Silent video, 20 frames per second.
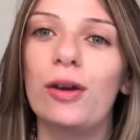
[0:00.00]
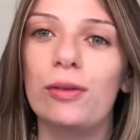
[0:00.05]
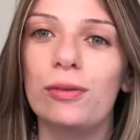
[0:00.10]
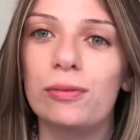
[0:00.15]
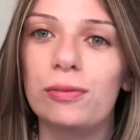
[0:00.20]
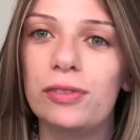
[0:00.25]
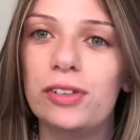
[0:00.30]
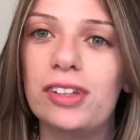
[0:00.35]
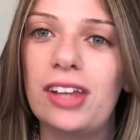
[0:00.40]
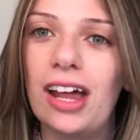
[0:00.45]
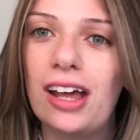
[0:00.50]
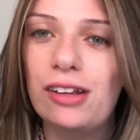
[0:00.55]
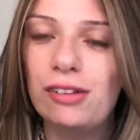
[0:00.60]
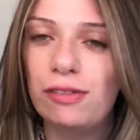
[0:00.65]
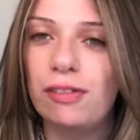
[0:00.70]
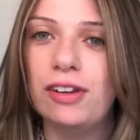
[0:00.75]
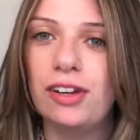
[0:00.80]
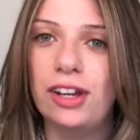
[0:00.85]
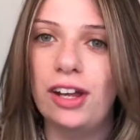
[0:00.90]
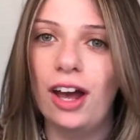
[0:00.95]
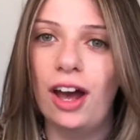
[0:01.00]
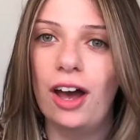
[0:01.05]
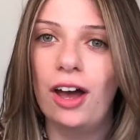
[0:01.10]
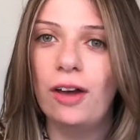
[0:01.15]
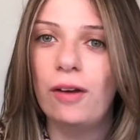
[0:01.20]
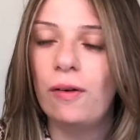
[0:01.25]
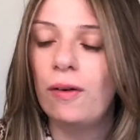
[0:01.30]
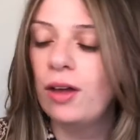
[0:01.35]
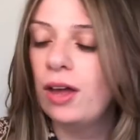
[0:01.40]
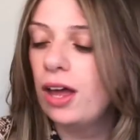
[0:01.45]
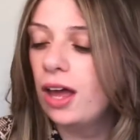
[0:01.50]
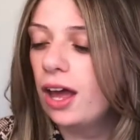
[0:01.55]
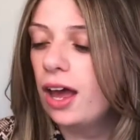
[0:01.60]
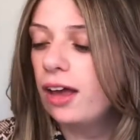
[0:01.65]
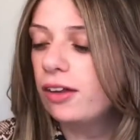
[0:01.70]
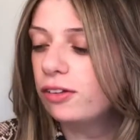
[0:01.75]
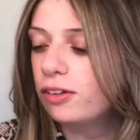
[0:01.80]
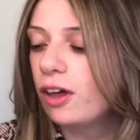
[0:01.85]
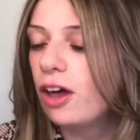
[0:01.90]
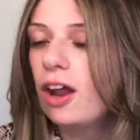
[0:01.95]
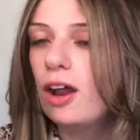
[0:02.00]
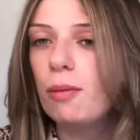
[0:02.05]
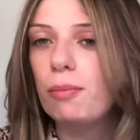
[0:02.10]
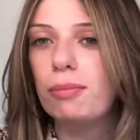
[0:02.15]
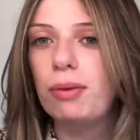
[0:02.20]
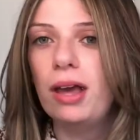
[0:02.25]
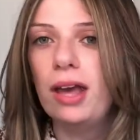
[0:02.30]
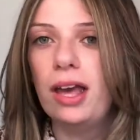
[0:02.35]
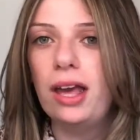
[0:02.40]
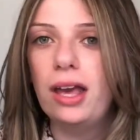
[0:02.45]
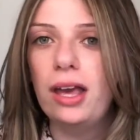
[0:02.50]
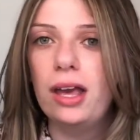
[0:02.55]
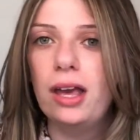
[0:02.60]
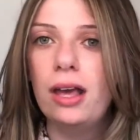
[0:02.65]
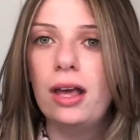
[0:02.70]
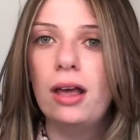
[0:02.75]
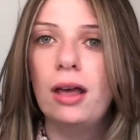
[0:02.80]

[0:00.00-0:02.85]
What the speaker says: today's video is going to be